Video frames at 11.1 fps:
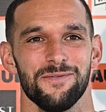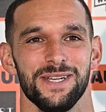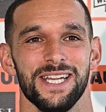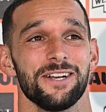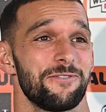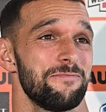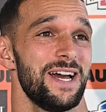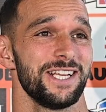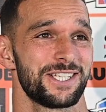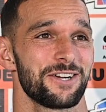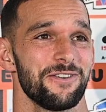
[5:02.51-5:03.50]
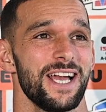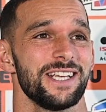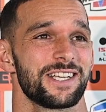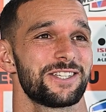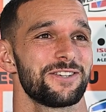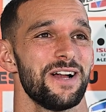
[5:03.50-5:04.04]
we did manage to create
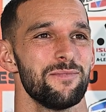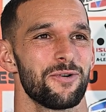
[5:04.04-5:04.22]
such a great